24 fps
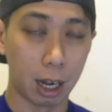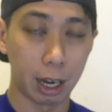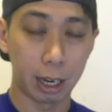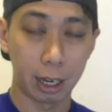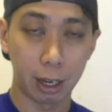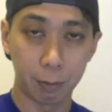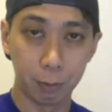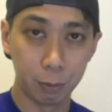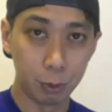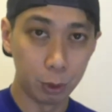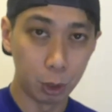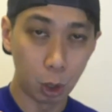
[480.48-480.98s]
I
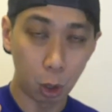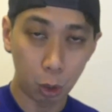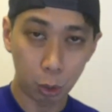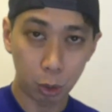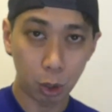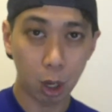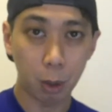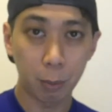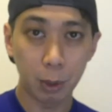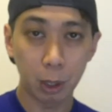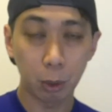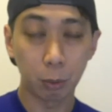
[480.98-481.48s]
have no
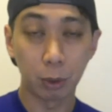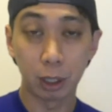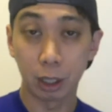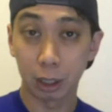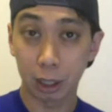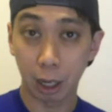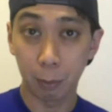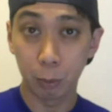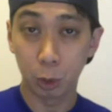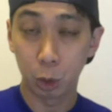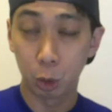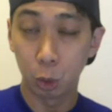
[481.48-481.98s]
comment when it
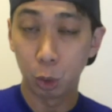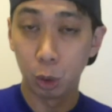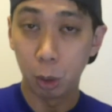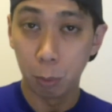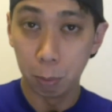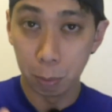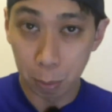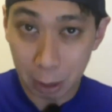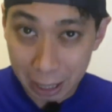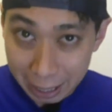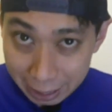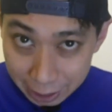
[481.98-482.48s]
comes to the
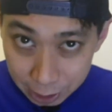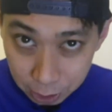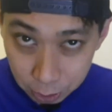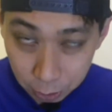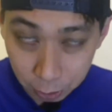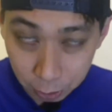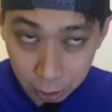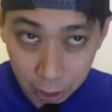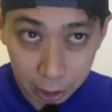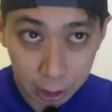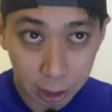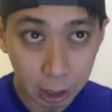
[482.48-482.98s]
bass,
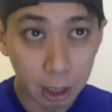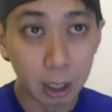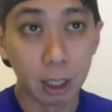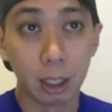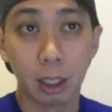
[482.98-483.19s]
okay?